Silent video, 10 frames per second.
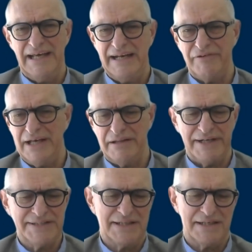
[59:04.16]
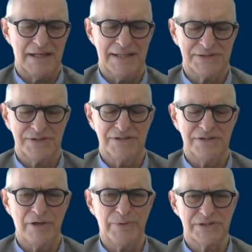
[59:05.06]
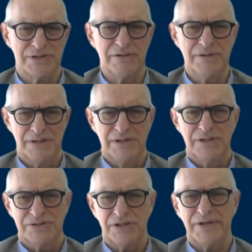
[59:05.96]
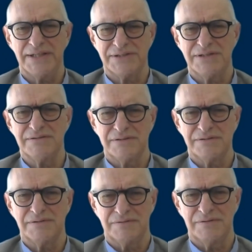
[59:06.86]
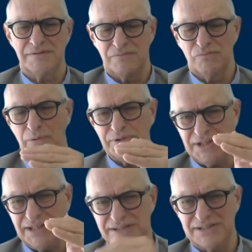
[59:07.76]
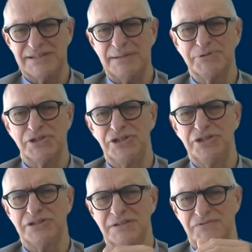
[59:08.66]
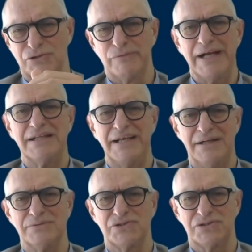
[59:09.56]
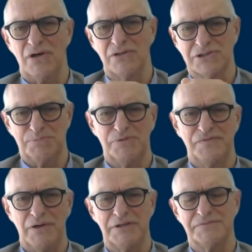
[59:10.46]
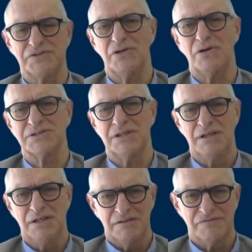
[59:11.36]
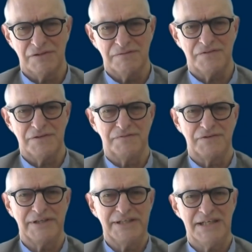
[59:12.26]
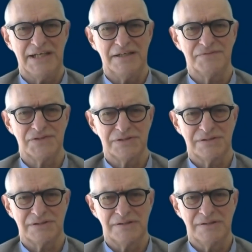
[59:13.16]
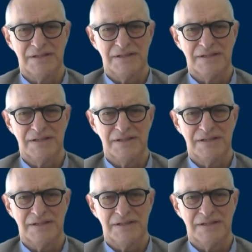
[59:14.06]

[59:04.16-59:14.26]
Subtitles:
and every other asset class nowhere. So yes, what we're seeing is a substitution of directly held stocks, portfolio of stocks for ETFs. So,